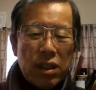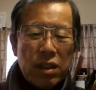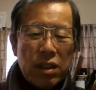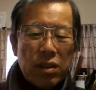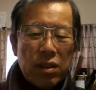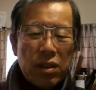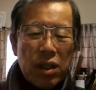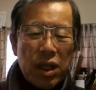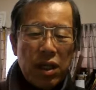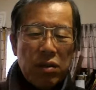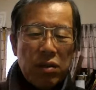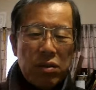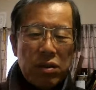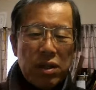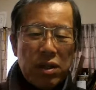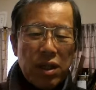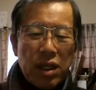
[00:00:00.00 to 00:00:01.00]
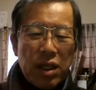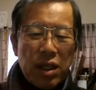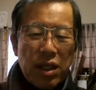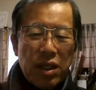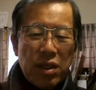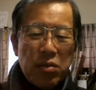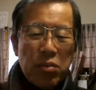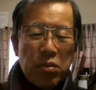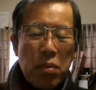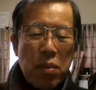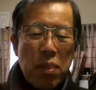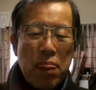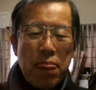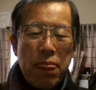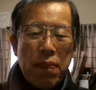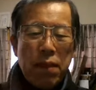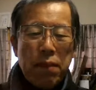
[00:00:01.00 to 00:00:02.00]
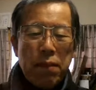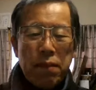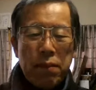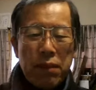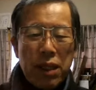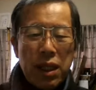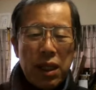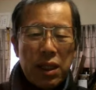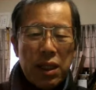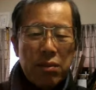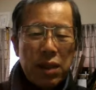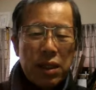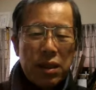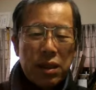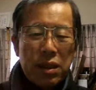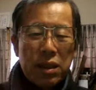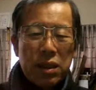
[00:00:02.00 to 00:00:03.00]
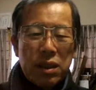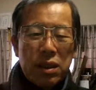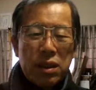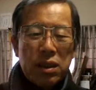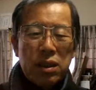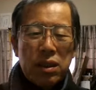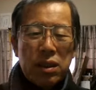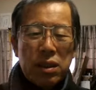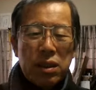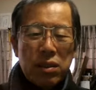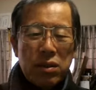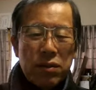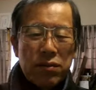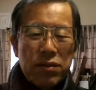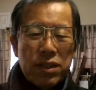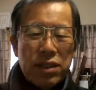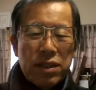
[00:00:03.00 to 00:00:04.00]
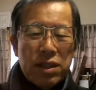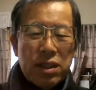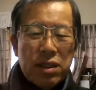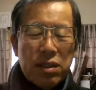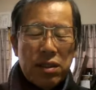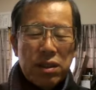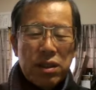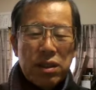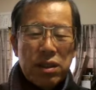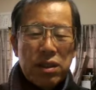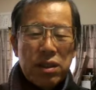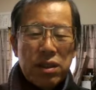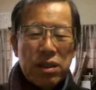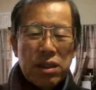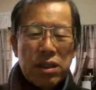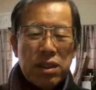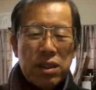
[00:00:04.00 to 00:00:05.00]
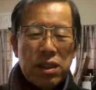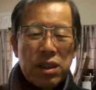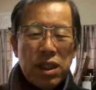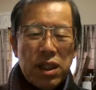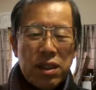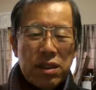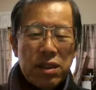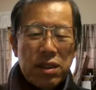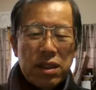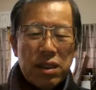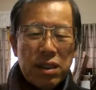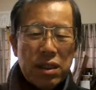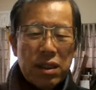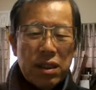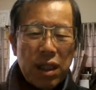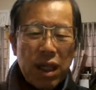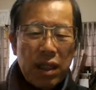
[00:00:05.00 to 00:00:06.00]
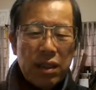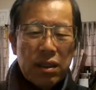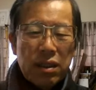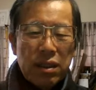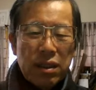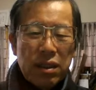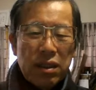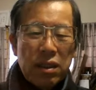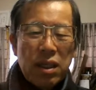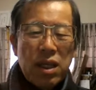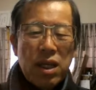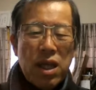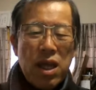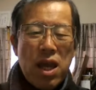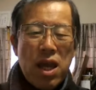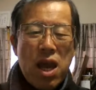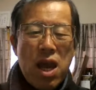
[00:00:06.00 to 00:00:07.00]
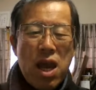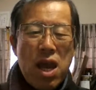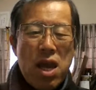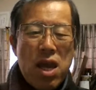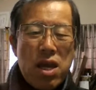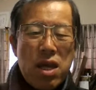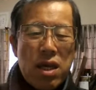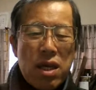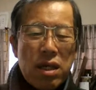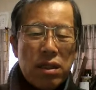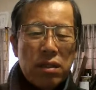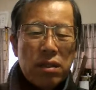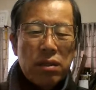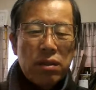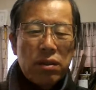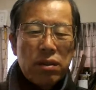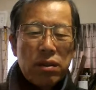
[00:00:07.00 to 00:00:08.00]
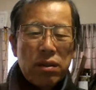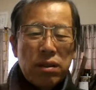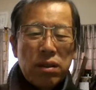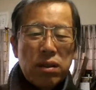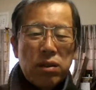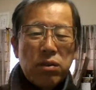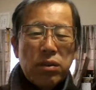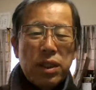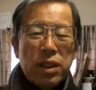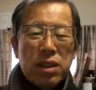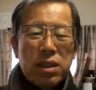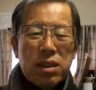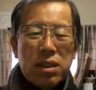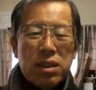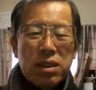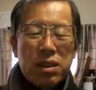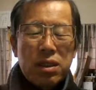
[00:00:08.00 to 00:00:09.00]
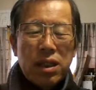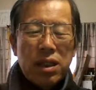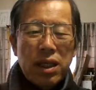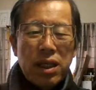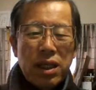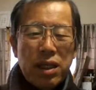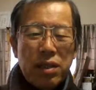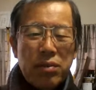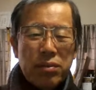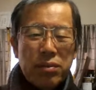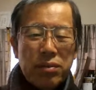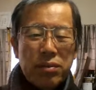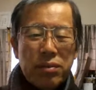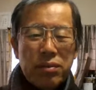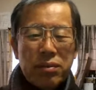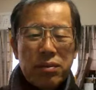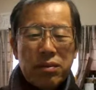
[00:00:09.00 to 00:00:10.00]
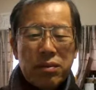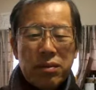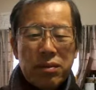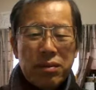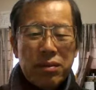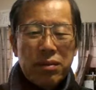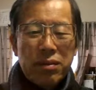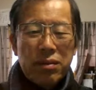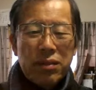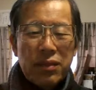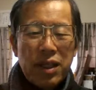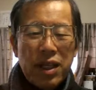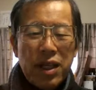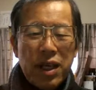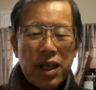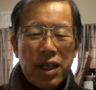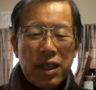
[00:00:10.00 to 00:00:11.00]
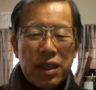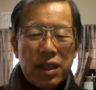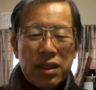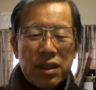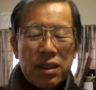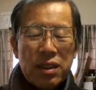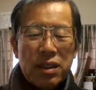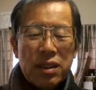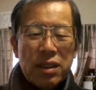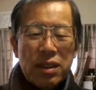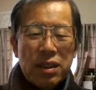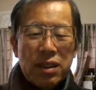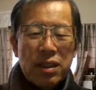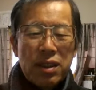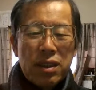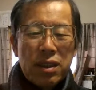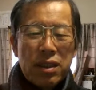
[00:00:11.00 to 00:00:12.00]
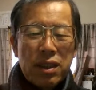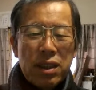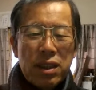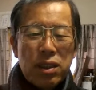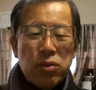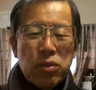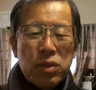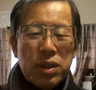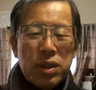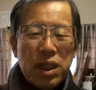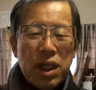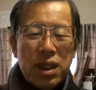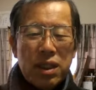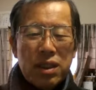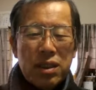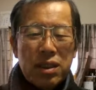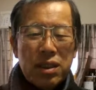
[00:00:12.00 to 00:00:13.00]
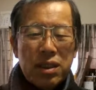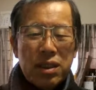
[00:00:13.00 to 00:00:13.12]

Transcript: So I would say my body or physical condition has gotten into the winter time and it will not